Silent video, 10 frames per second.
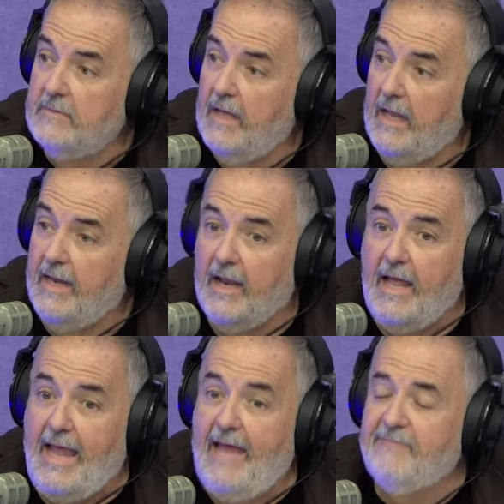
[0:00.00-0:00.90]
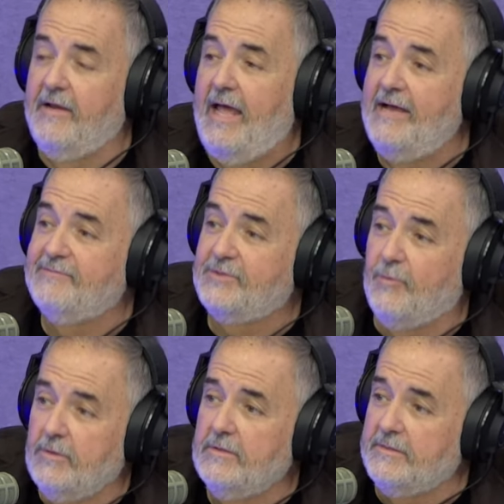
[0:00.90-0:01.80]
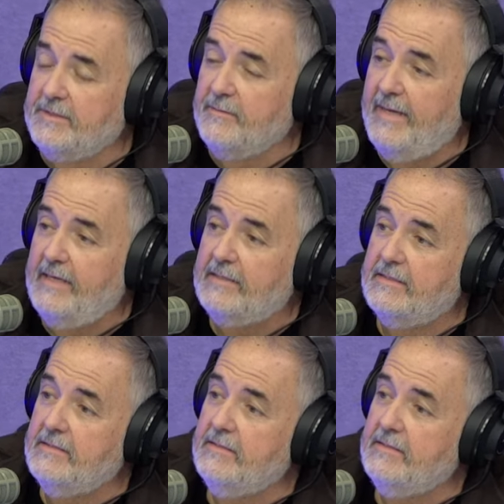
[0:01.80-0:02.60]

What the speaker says: half-alive squirrel to the back door.